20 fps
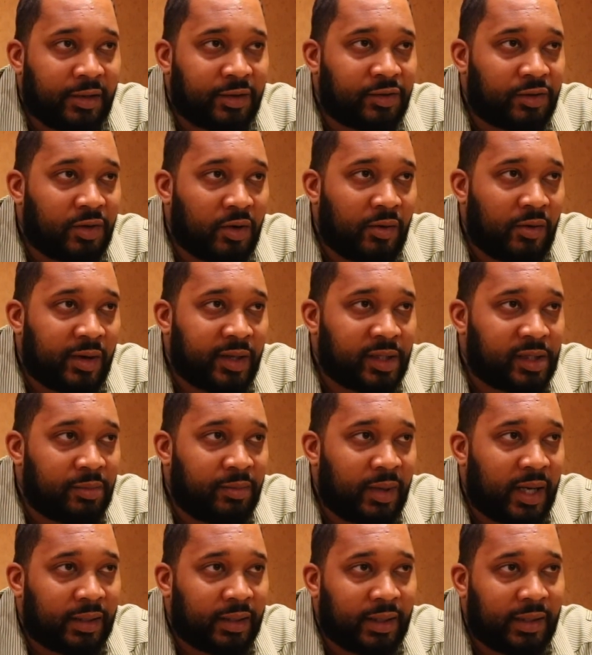the stories
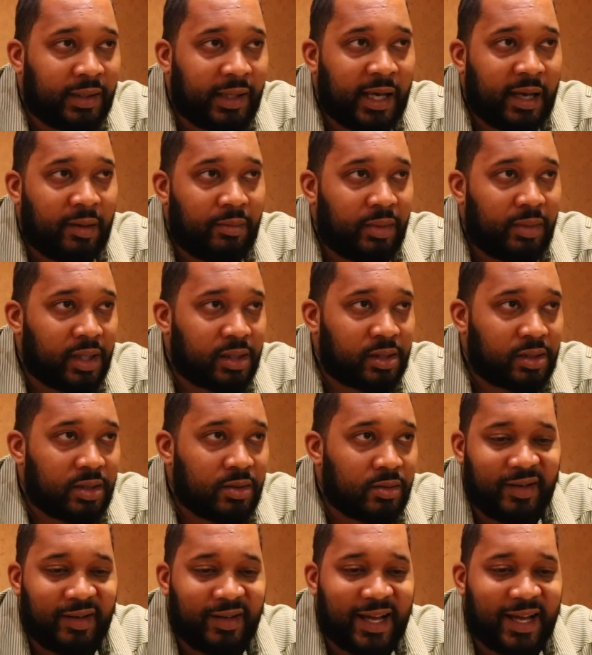about the deadbeats too.